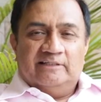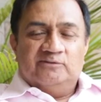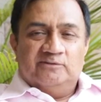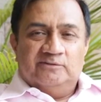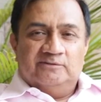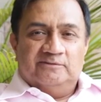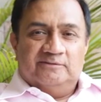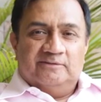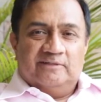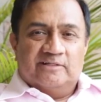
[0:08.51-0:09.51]
tell you
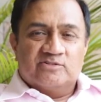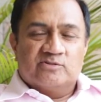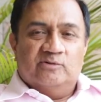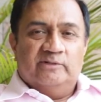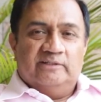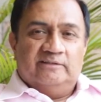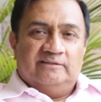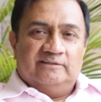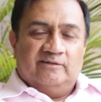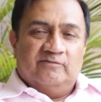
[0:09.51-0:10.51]
a story
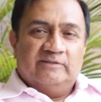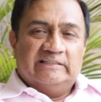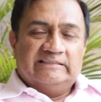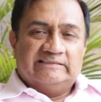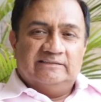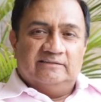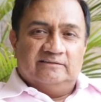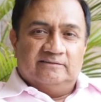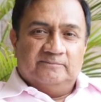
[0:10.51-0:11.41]
of a little seed.